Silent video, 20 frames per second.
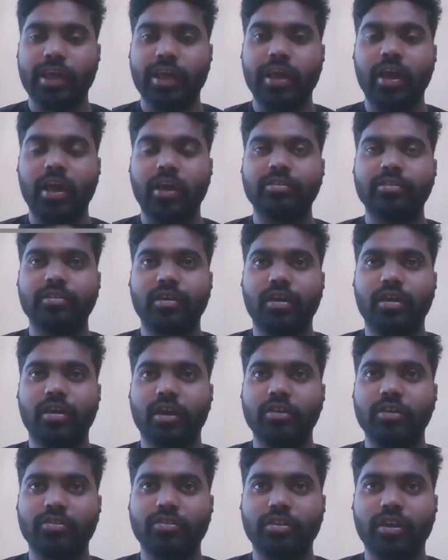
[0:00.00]
had
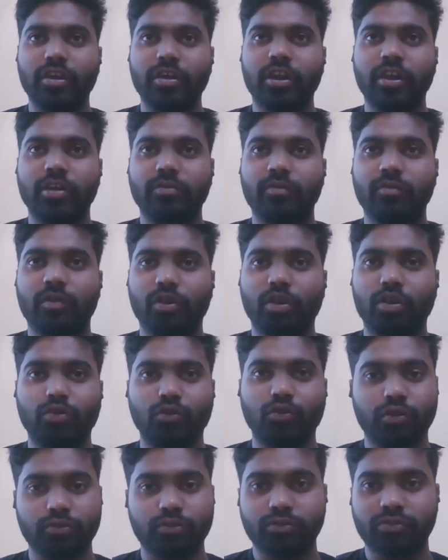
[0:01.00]
asked me like one or two
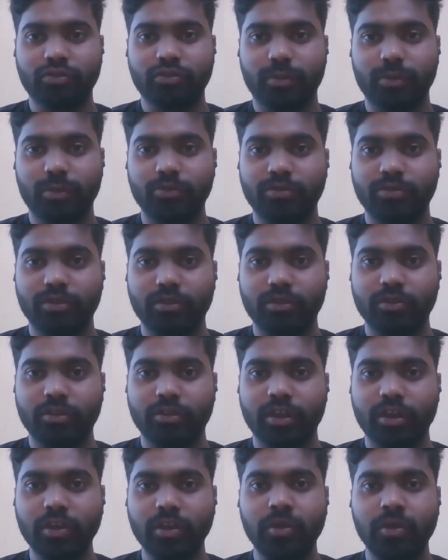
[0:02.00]
questions about
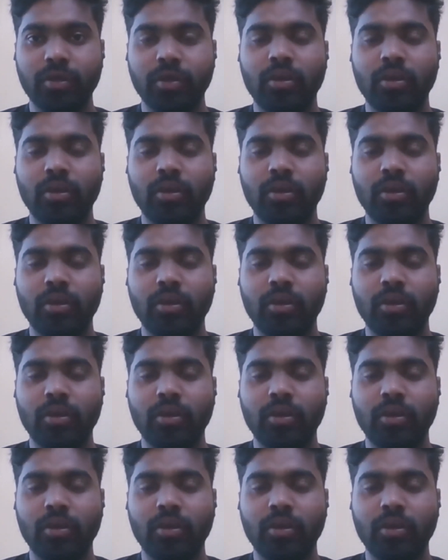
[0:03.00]
GSEC.